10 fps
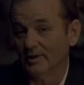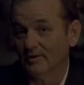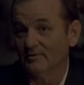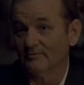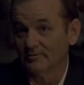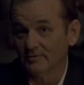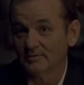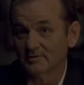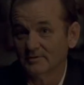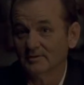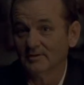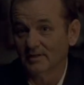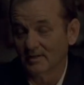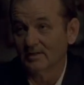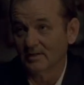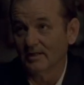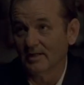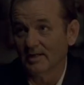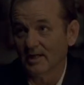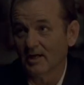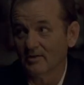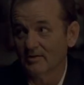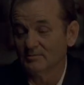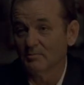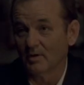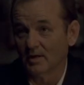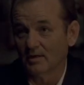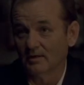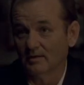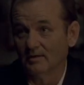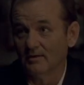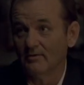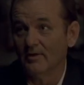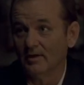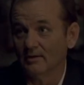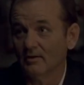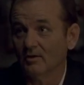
have to first get out of this bar, then the